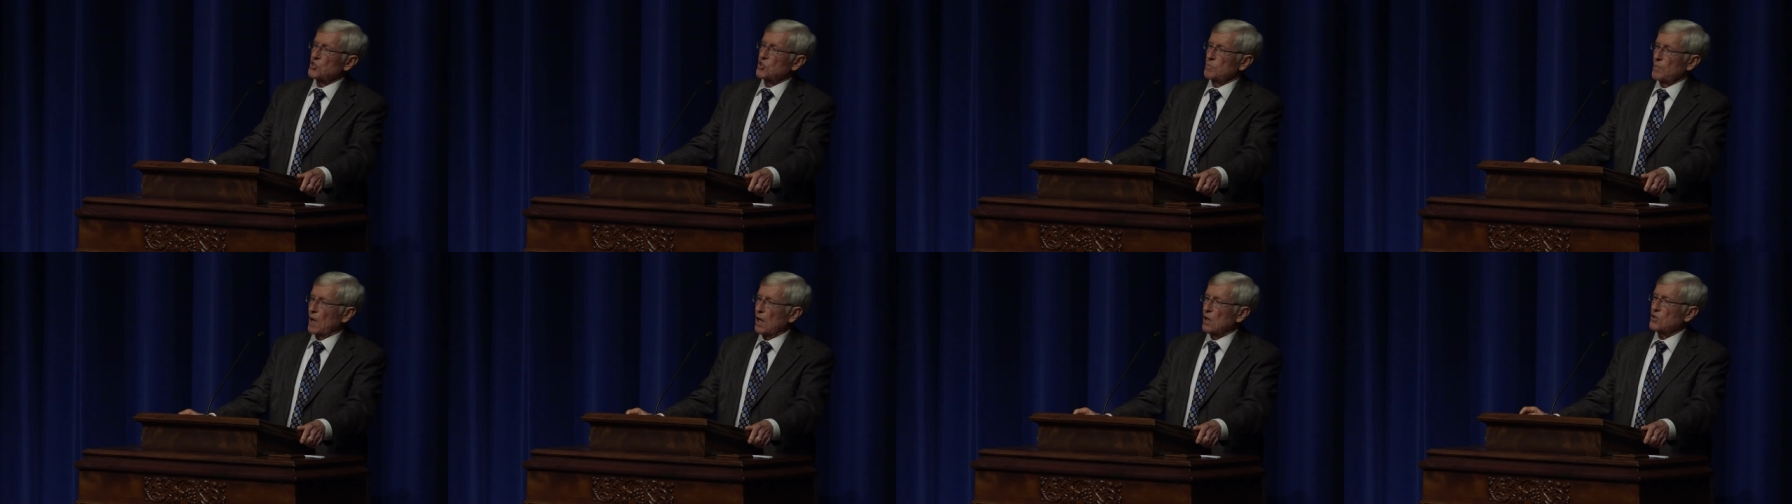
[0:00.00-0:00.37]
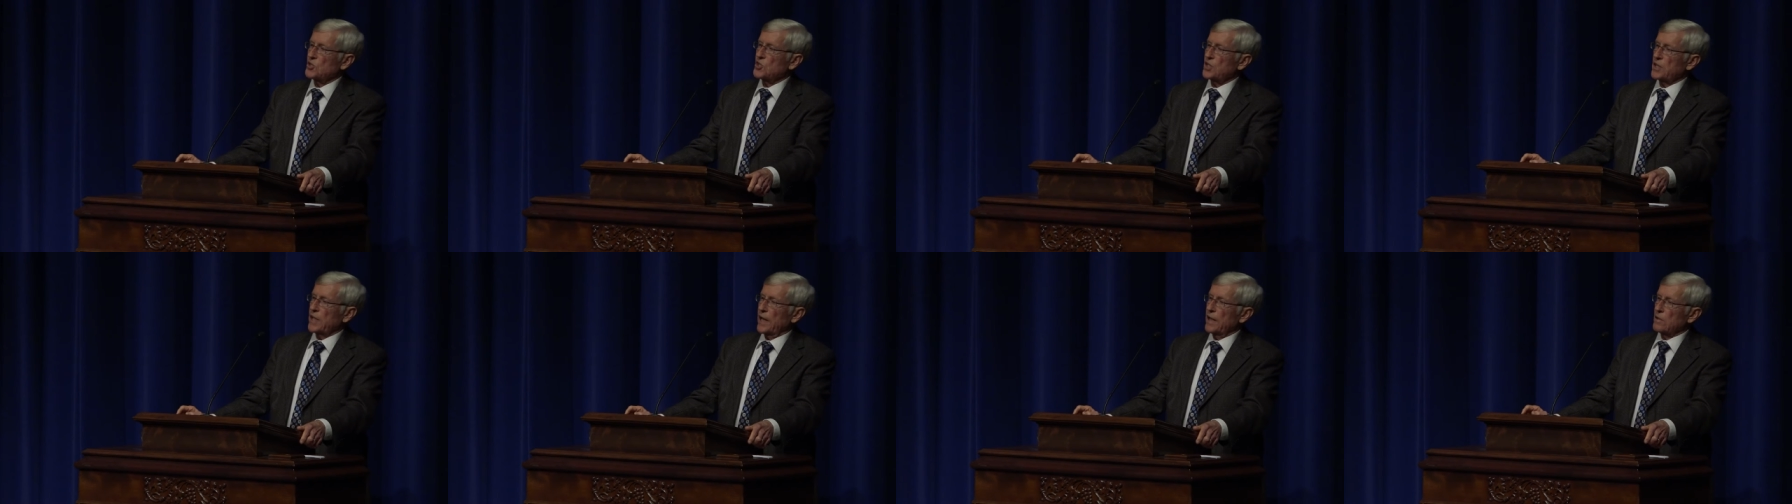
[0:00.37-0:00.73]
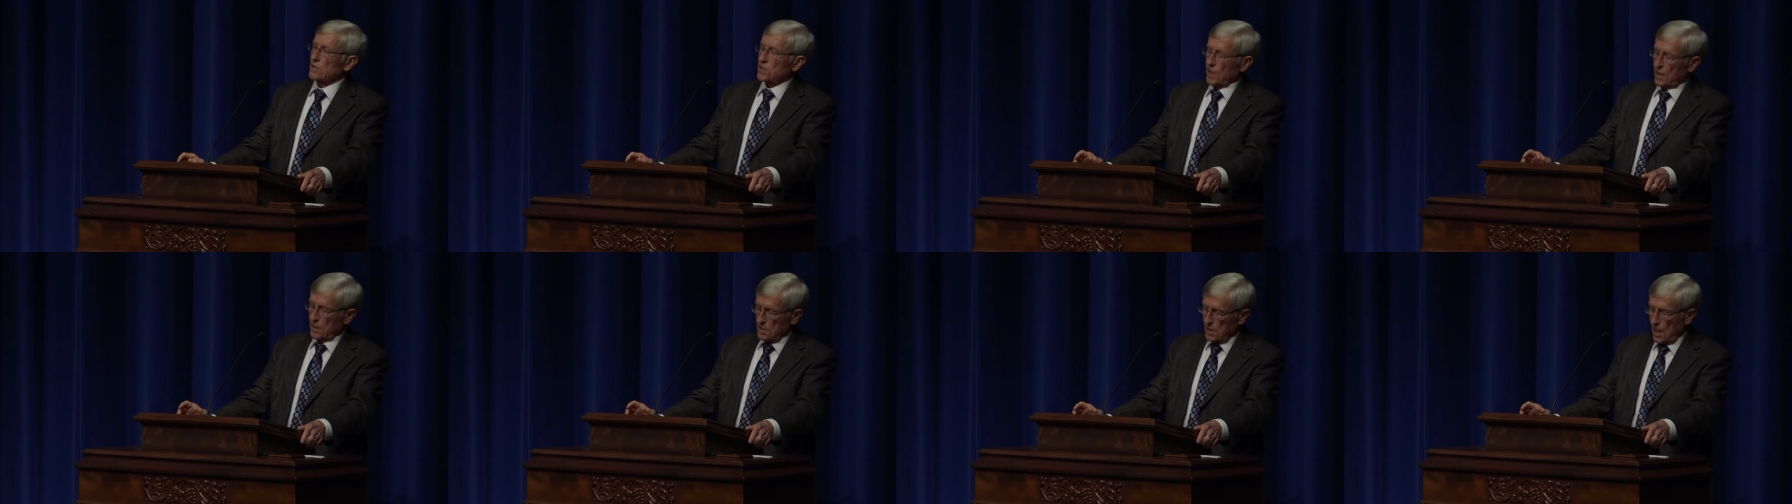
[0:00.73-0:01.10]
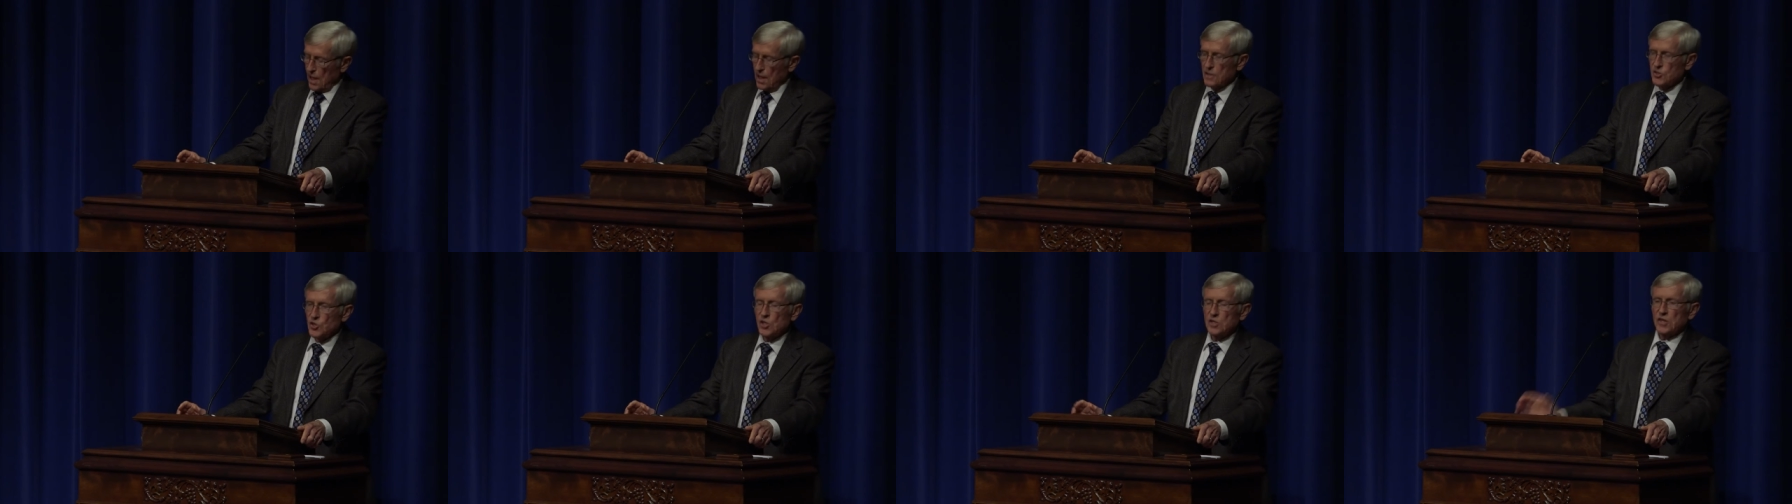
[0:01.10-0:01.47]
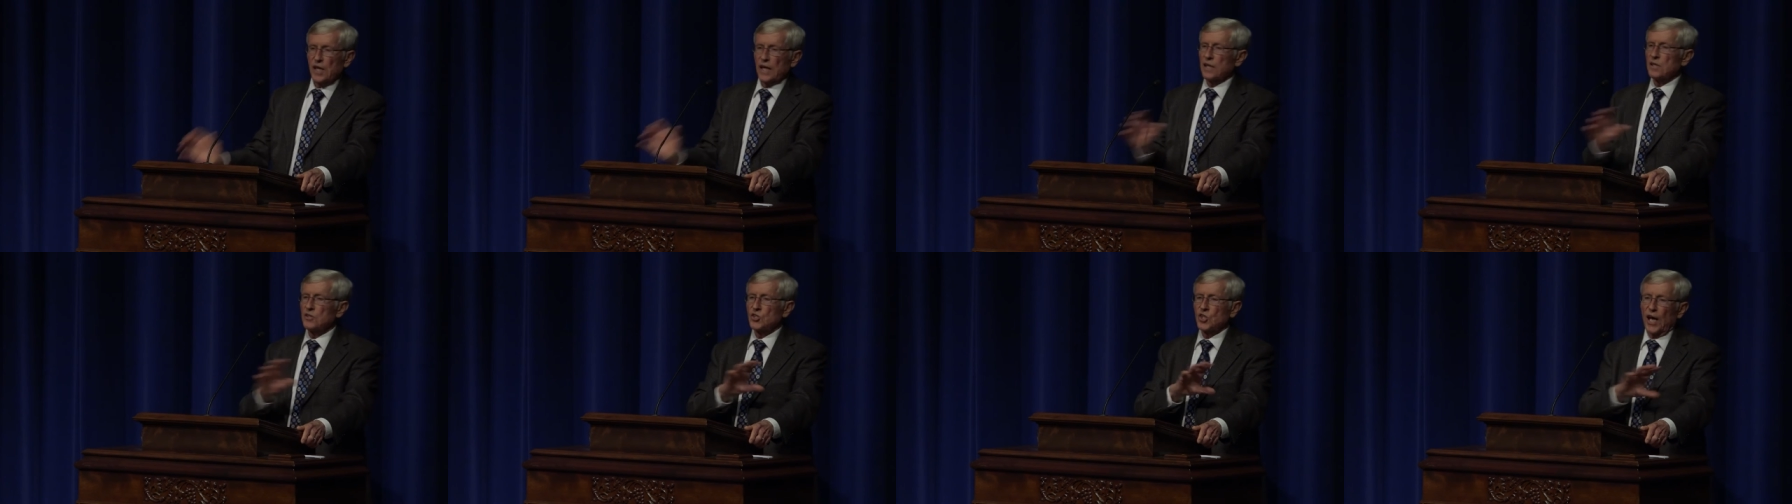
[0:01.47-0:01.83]
small-scale technologies
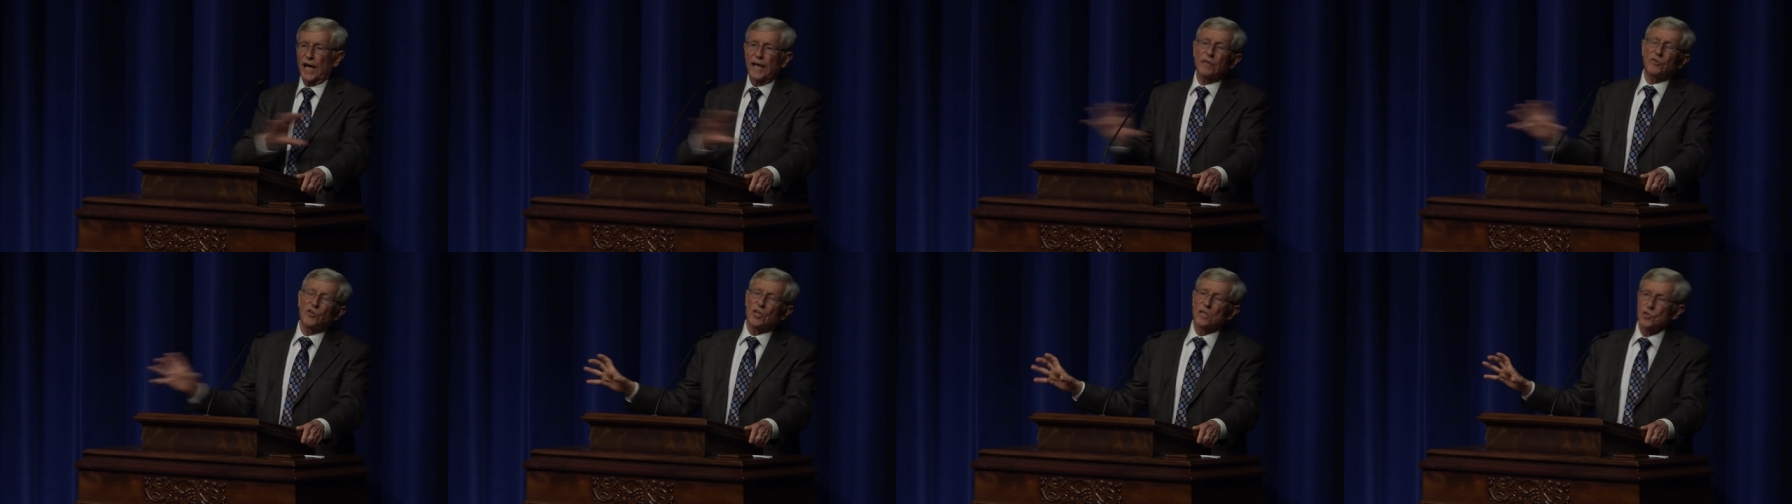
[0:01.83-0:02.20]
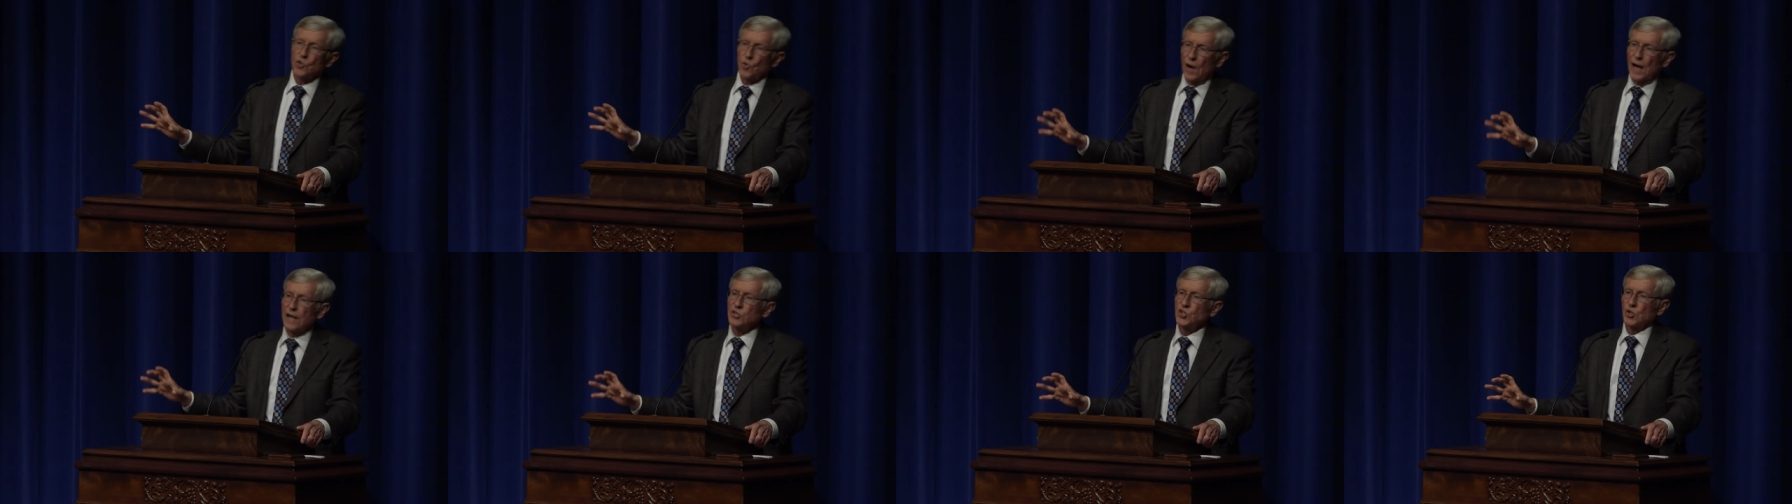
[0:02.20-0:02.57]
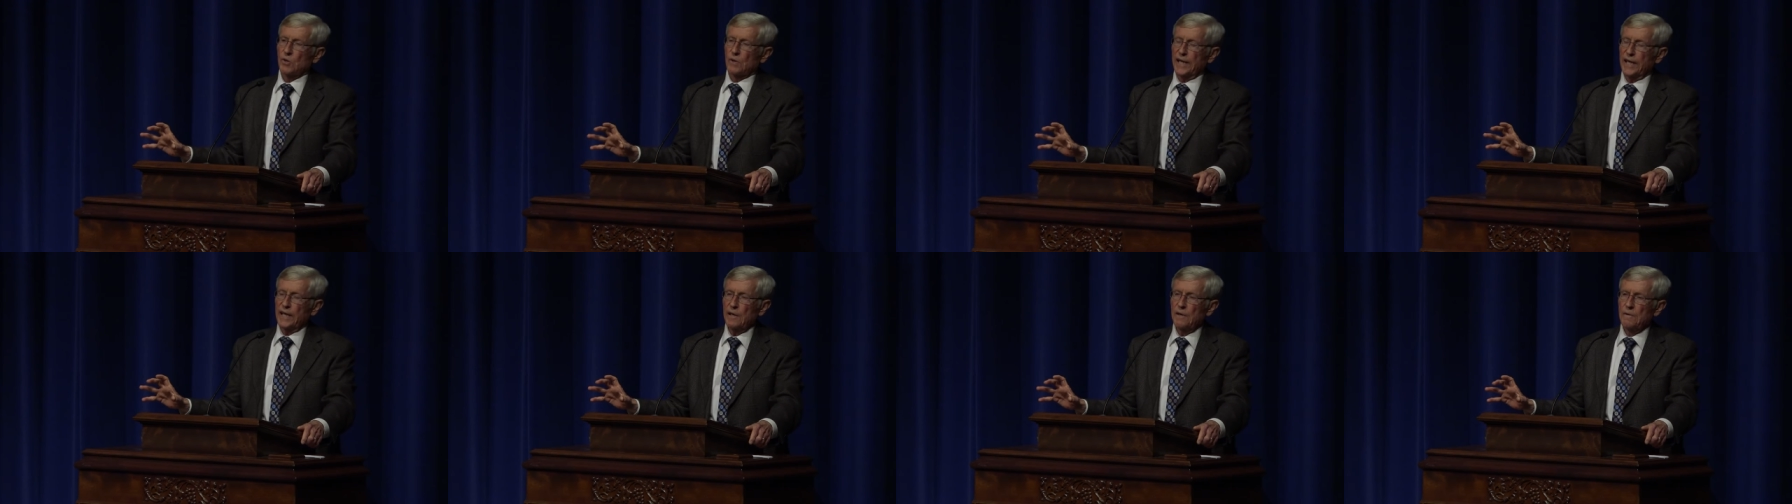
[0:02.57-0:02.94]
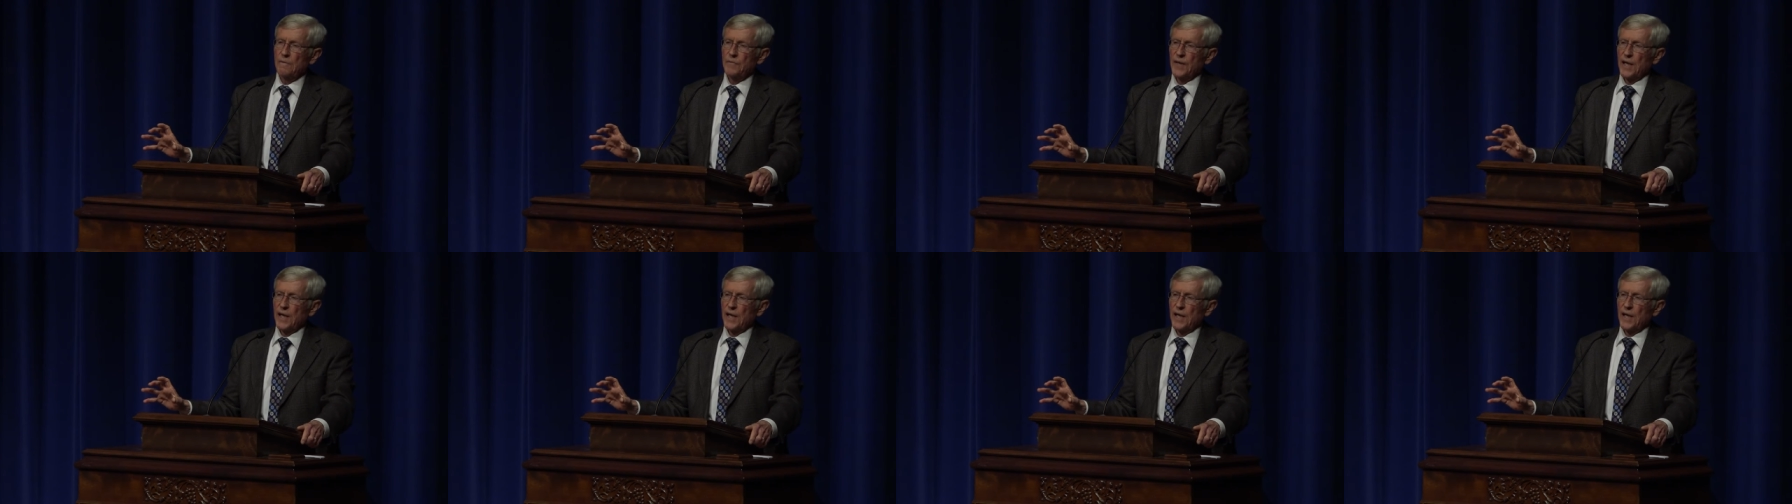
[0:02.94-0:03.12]
that can take the drudgery